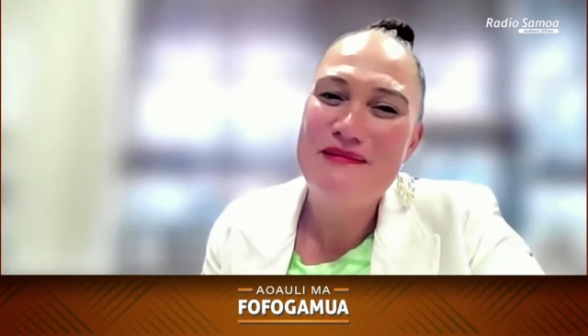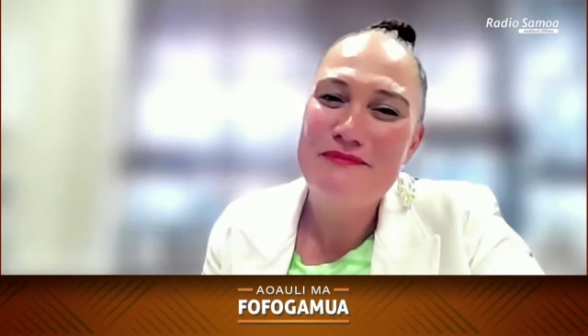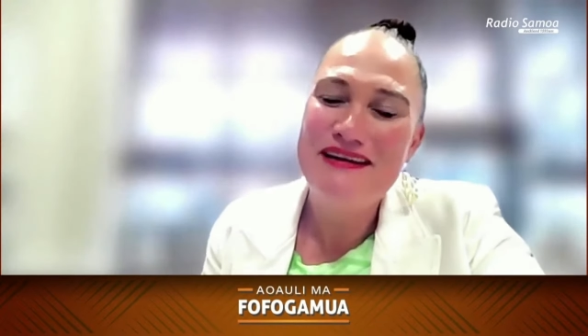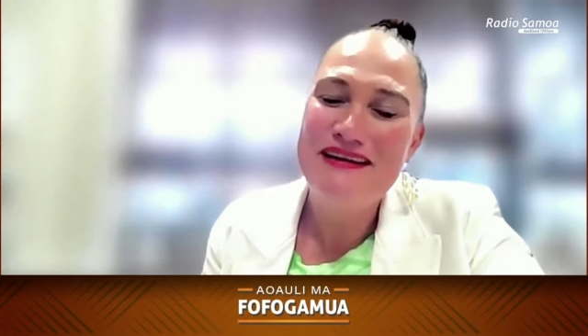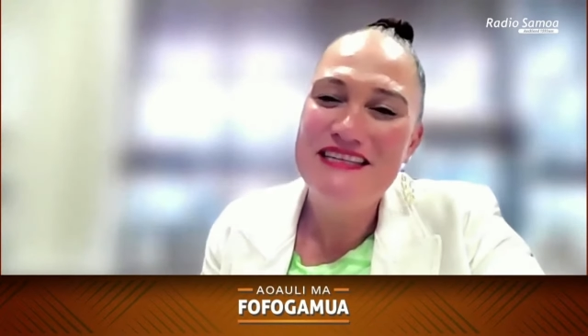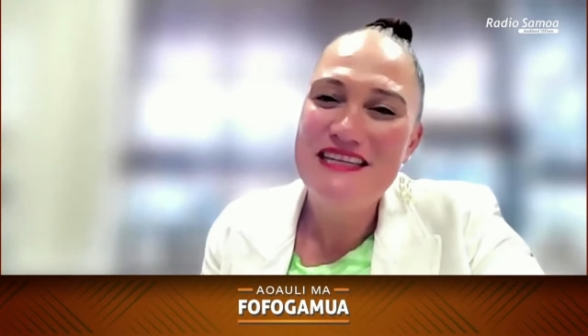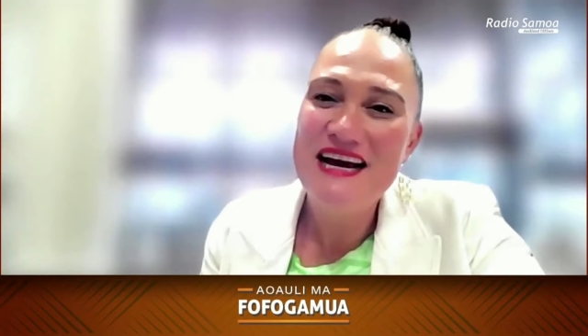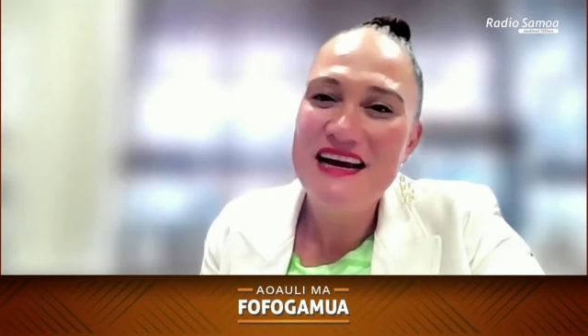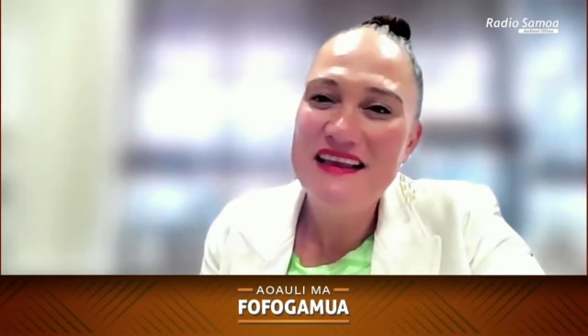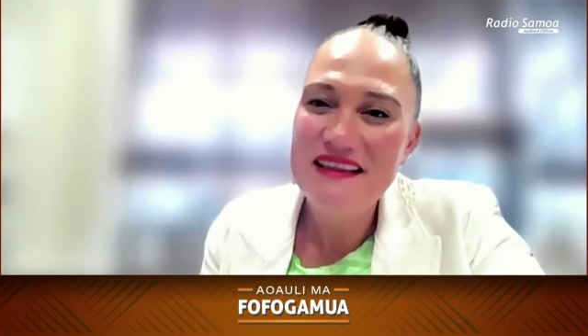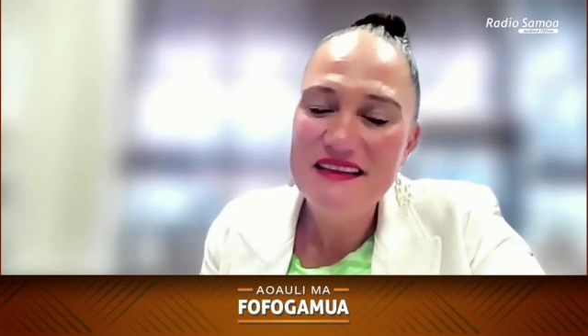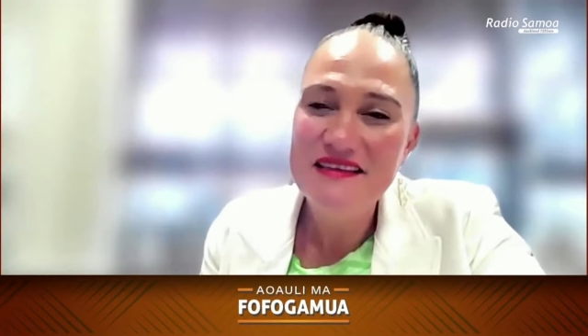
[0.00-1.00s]
but
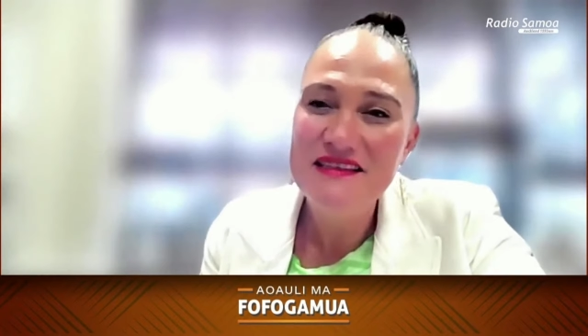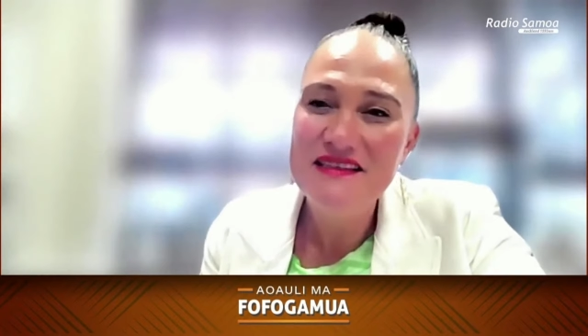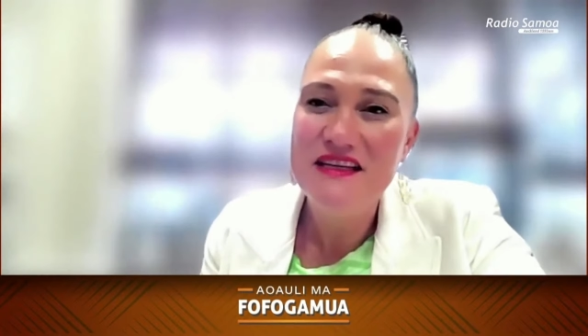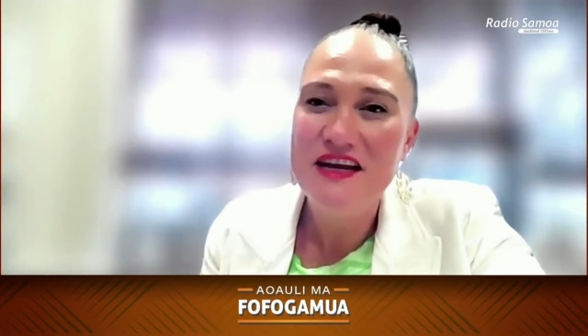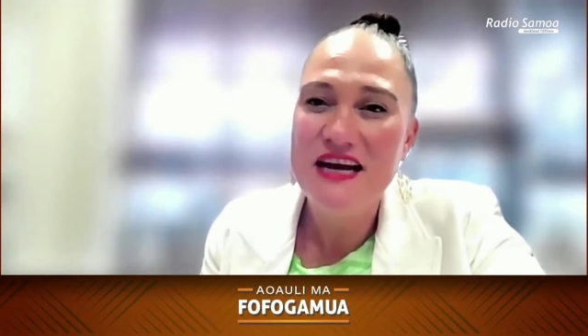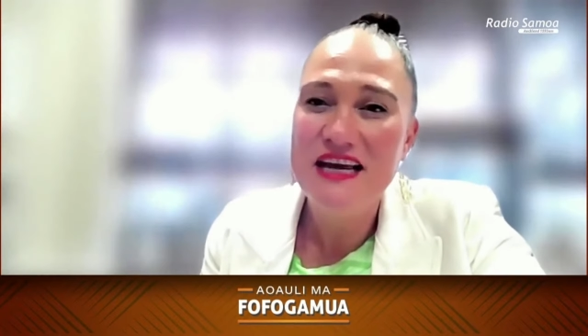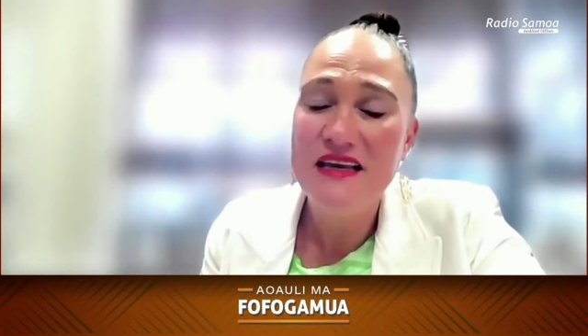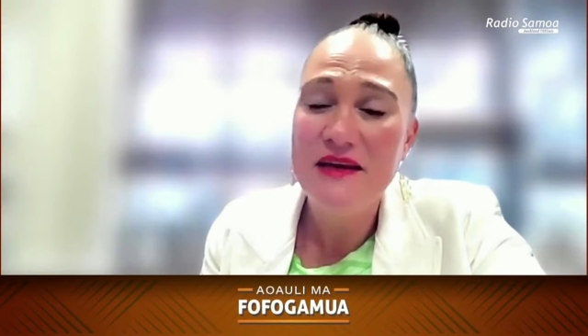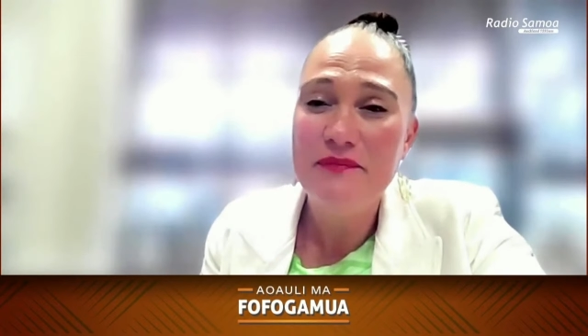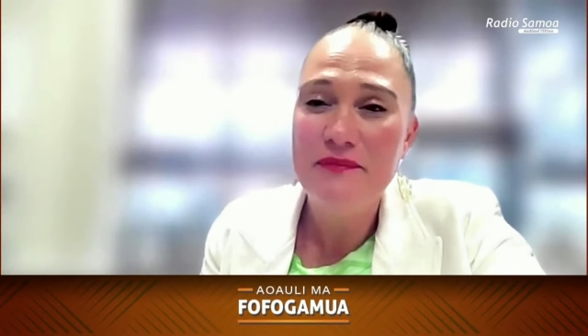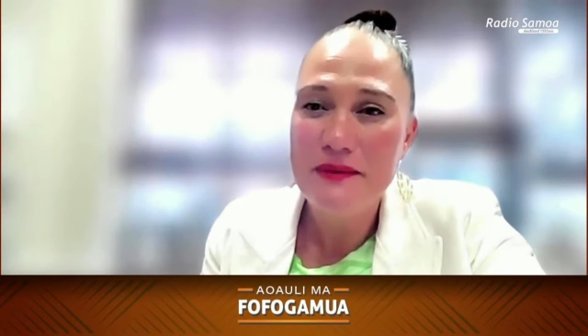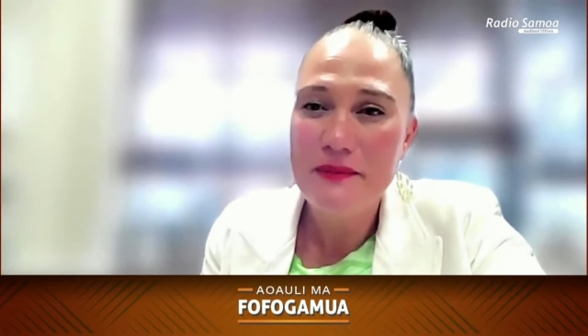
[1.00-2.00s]
others like
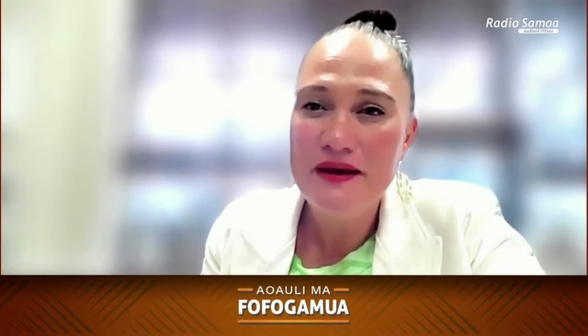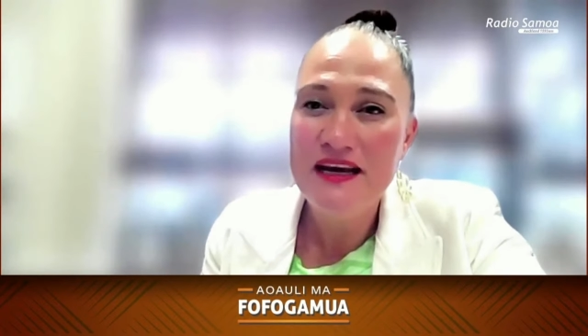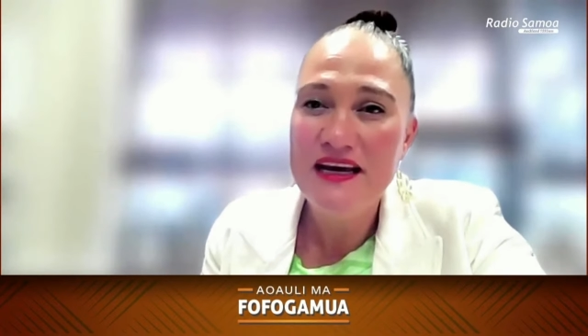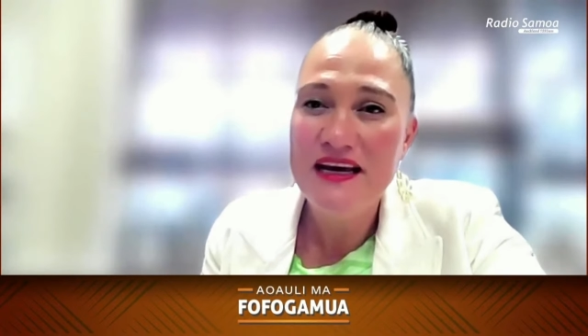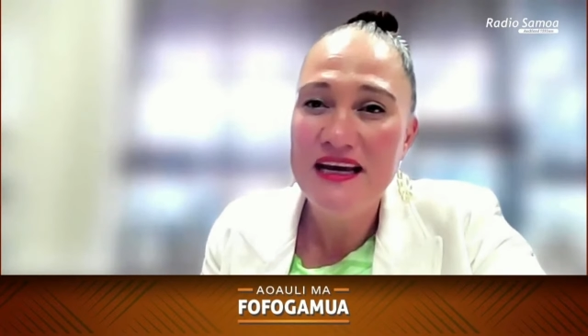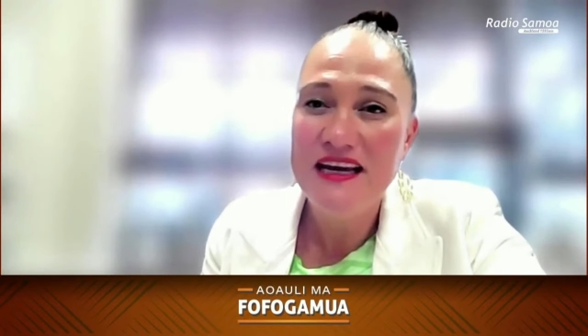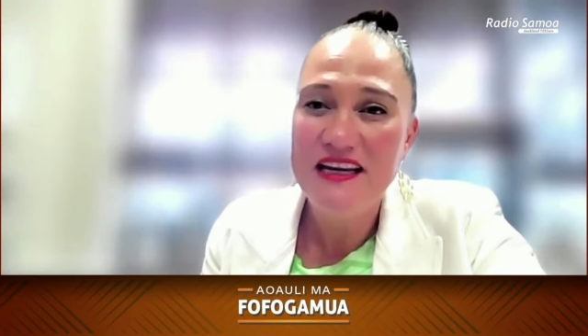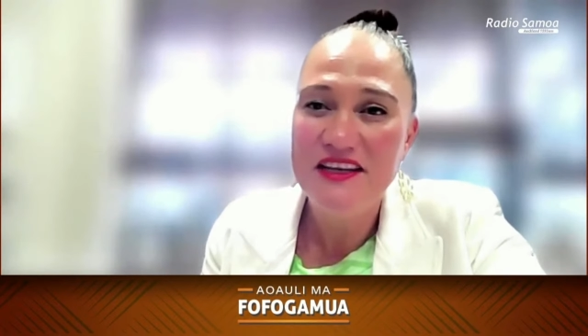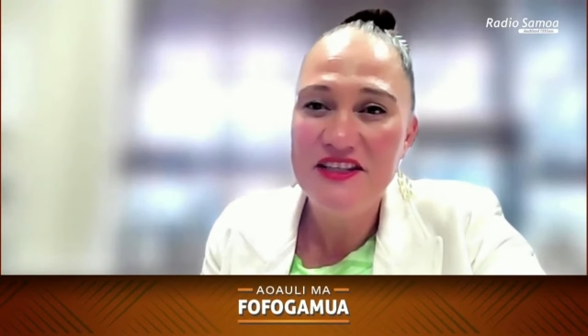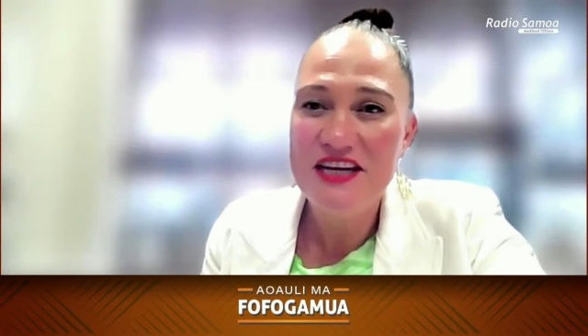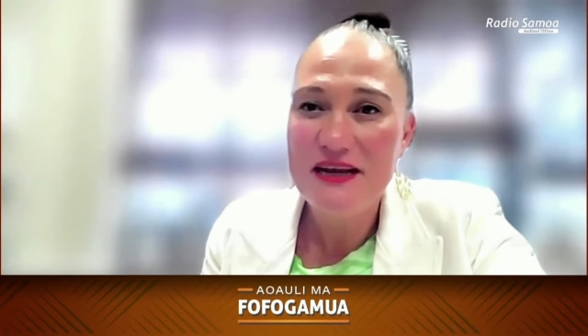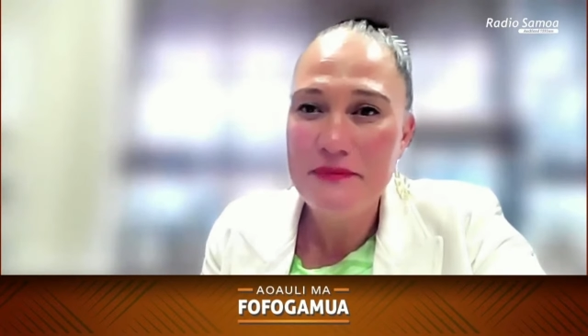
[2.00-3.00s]
Baba and
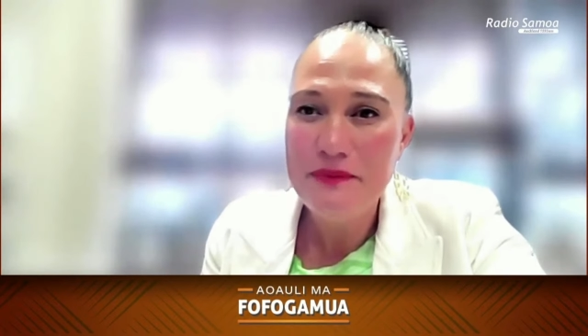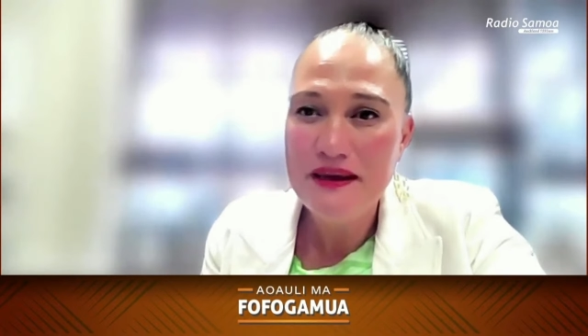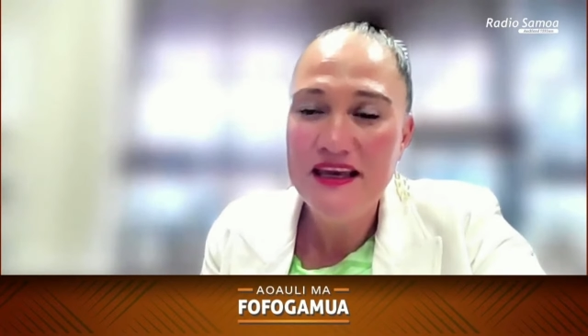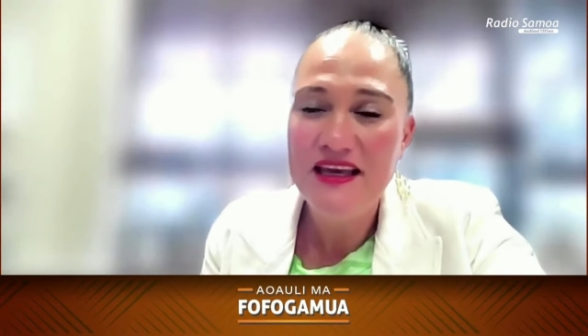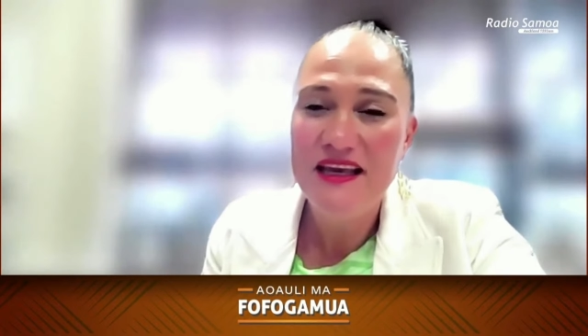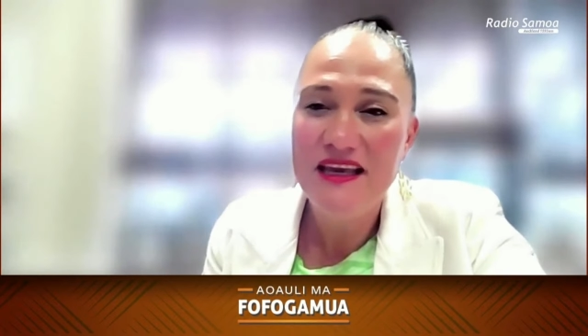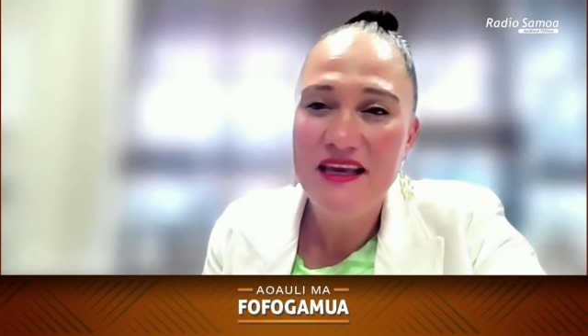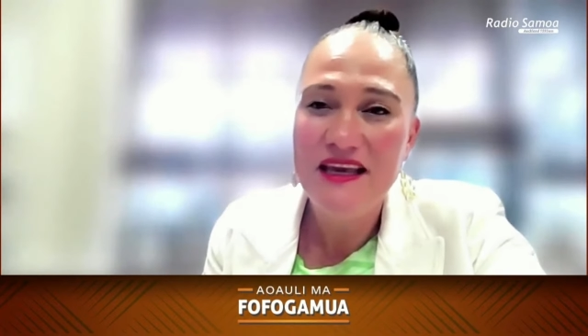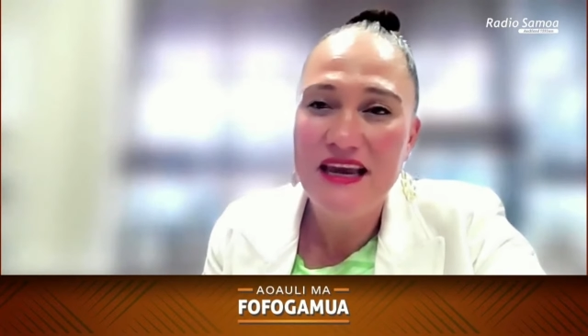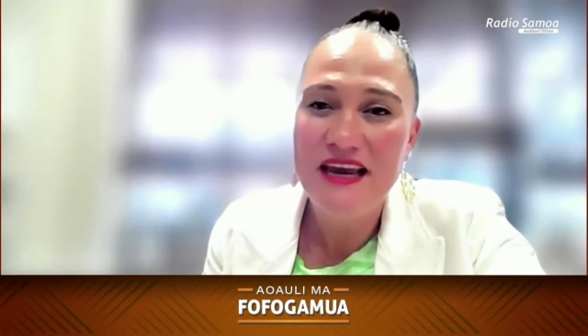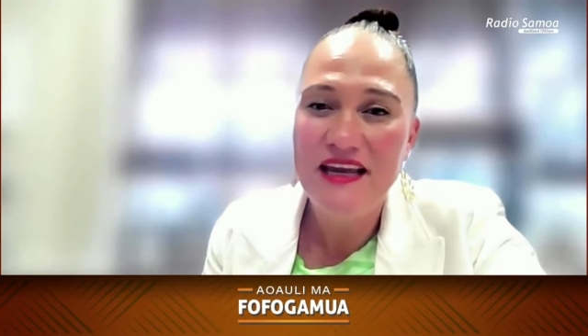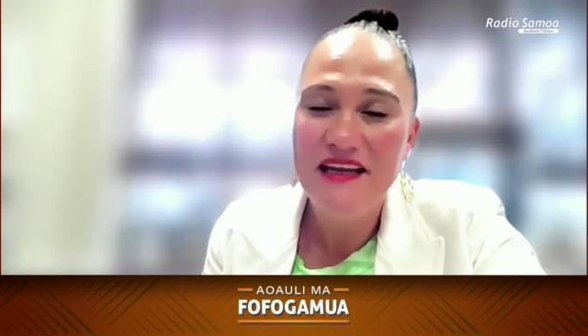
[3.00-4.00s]

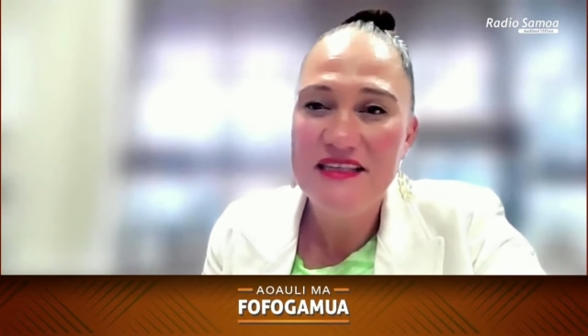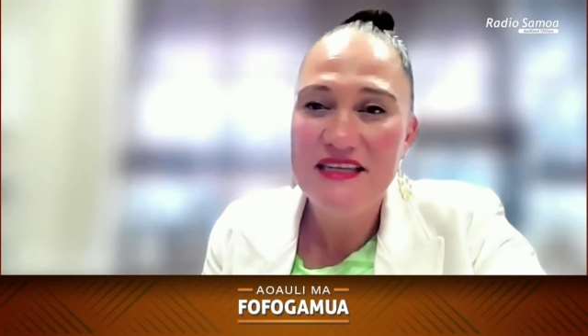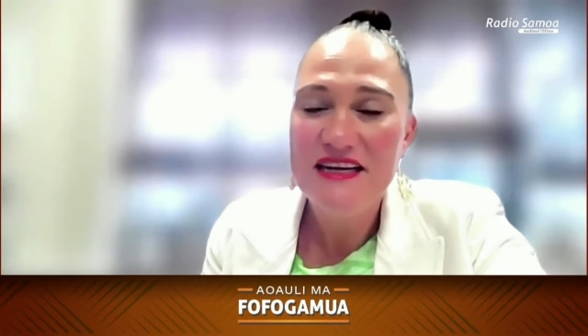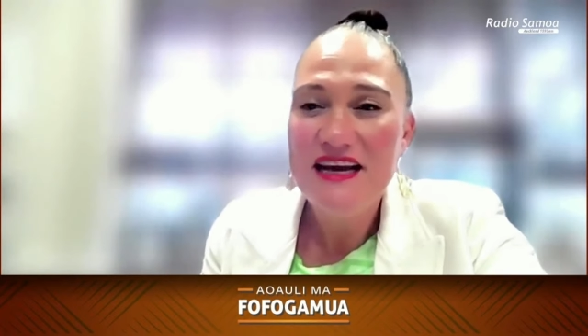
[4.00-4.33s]
JP and